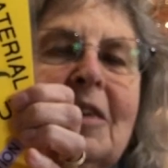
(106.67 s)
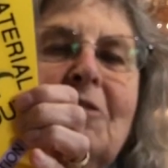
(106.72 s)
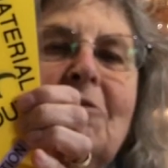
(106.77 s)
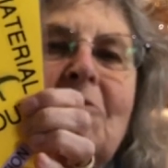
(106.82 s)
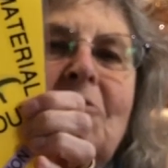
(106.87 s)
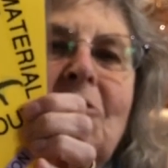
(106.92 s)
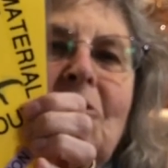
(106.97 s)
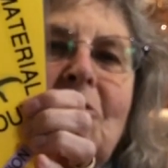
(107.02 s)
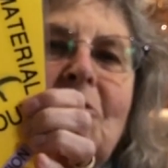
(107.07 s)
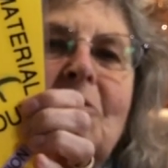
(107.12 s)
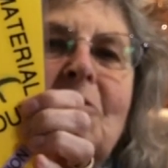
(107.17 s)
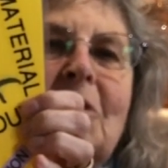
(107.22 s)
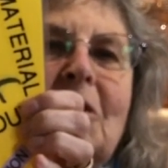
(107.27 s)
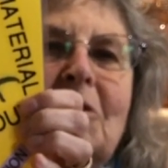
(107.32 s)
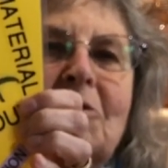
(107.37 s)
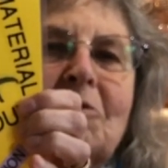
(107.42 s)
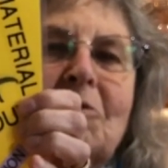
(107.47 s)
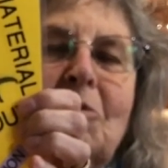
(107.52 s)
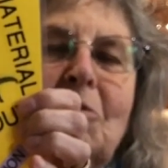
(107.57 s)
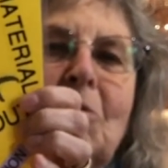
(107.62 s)
you do
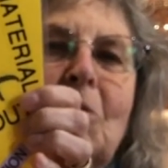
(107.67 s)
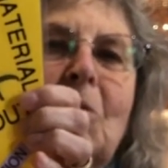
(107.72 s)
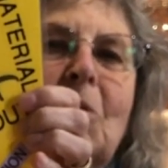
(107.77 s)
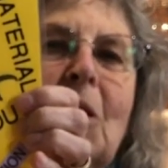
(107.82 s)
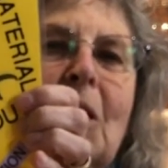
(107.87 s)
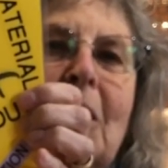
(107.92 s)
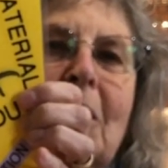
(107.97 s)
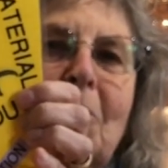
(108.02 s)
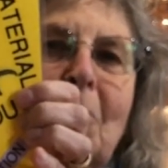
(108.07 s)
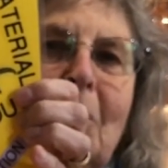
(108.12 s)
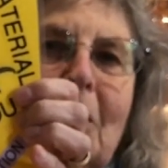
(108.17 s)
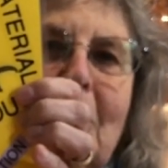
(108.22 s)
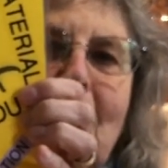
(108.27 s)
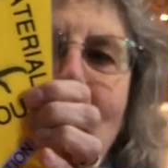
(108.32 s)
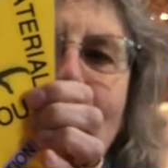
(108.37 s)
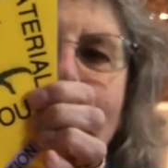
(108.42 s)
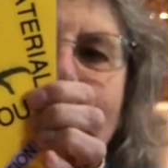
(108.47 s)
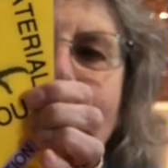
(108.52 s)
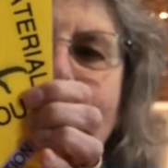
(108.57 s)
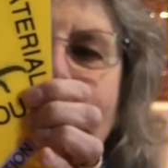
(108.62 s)
is cool and
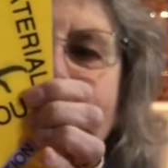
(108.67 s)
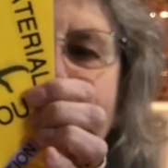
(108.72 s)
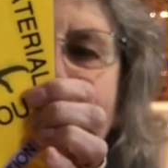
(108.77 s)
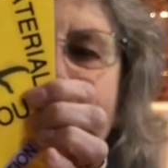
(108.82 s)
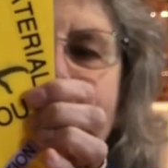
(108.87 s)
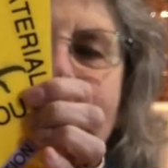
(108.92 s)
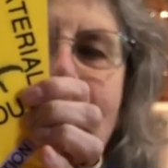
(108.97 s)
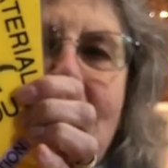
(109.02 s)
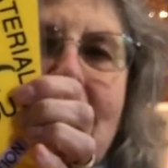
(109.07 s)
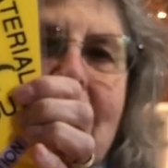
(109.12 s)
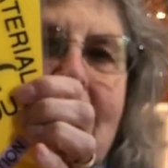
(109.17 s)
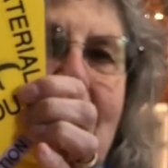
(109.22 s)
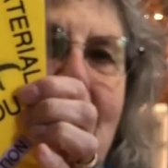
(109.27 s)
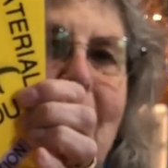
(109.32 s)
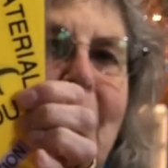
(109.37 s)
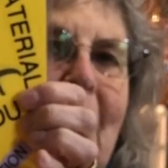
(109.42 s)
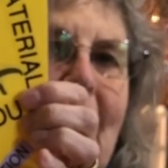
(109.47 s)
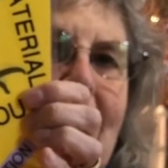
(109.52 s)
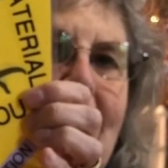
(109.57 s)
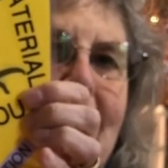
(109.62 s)
wonderful. Just
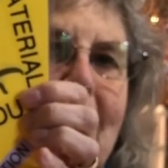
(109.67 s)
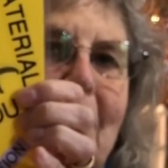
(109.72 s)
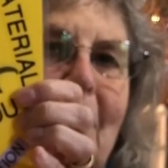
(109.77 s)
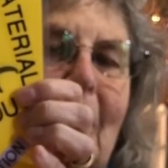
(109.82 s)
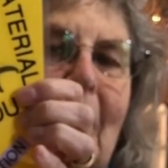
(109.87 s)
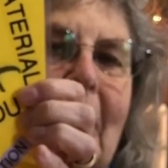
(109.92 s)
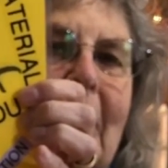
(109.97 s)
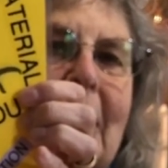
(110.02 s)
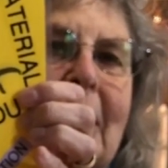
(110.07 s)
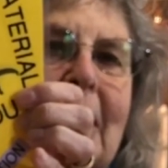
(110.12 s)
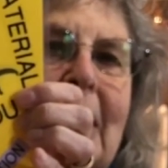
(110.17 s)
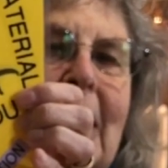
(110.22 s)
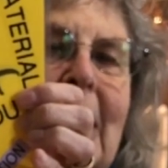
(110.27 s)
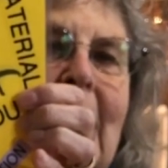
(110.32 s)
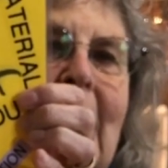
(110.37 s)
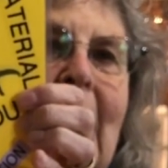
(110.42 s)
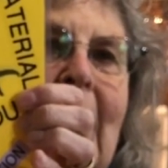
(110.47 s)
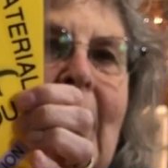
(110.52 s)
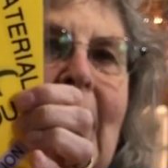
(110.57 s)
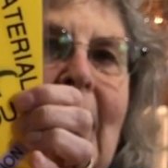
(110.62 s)
keep that in mind.
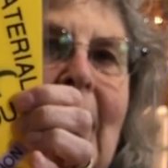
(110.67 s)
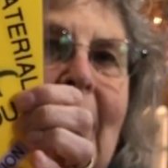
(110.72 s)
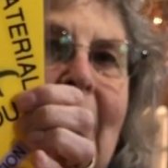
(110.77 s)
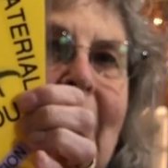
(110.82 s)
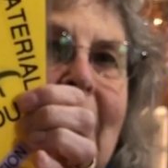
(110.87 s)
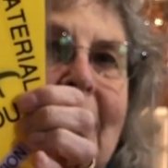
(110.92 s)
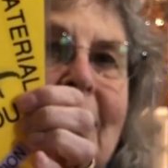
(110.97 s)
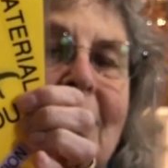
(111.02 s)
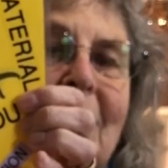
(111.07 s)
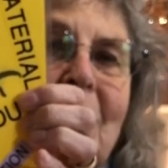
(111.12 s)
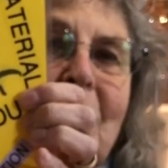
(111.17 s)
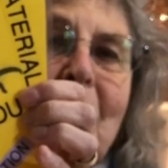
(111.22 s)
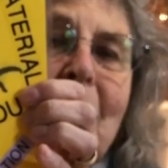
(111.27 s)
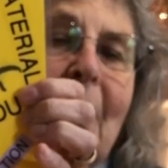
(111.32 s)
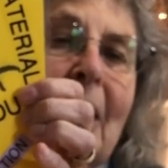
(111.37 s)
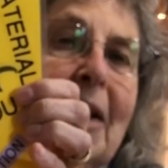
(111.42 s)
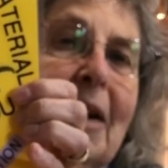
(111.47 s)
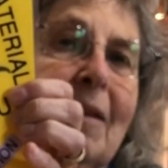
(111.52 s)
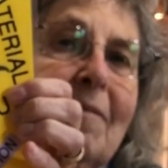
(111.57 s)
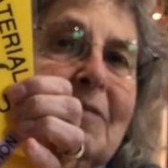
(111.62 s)
And you
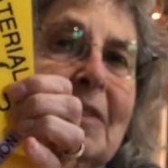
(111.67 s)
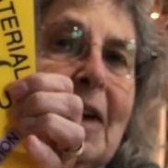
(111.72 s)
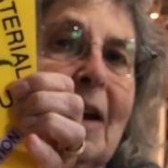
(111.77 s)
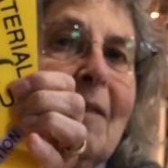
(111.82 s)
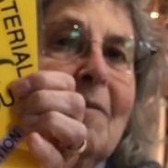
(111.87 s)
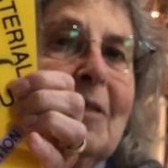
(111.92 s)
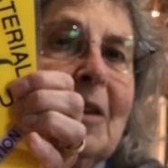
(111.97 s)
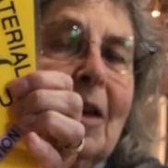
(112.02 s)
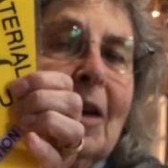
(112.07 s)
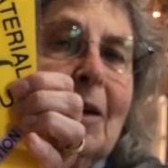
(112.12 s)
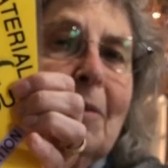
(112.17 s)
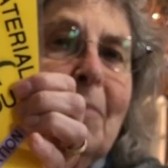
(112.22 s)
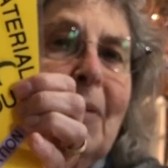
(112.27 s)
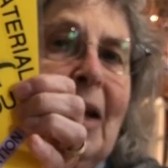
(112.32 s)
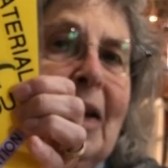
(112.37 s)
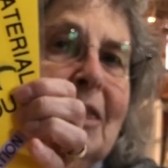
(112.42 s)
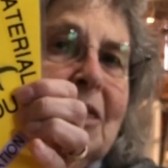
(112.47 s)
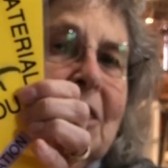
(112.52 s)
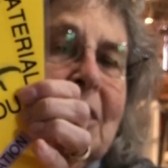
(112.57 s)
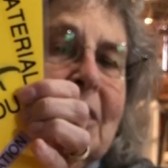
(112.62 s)
might have a lot of
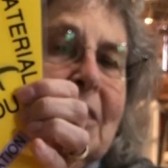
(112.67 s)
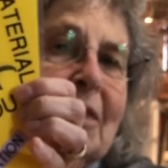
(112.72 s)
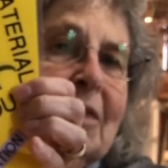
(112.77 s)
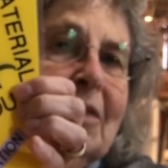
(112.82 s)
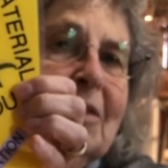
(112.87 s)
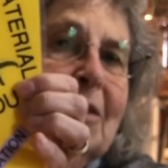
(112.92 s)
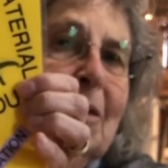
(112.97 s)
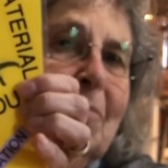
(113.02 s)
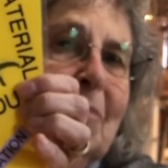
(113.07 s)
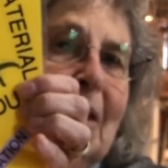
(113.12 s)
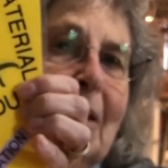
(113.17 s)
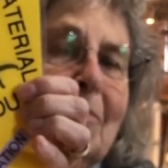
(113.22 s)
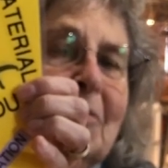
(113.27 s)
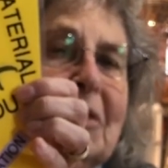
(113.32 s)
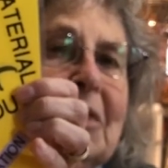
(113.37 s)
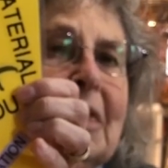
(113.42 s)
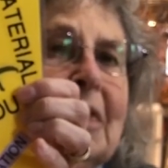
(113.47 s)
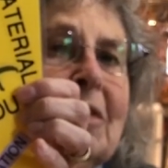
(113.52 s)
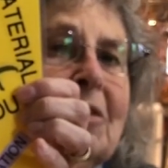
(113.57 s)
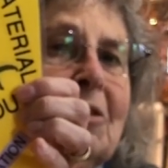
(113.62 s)
patience because sometimes
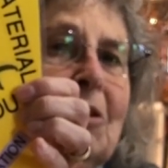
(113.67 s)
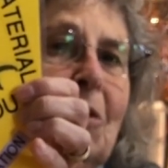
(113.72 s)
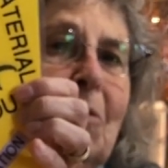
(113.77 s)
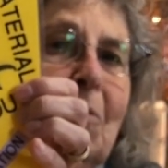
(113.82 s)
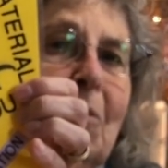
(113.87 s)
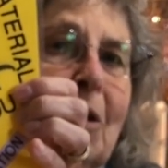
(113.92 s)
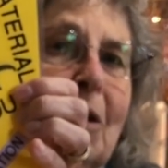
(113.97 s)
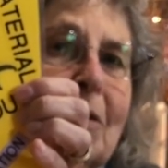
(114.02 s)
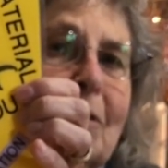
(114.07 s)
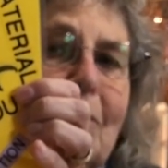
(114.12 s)
things don't work the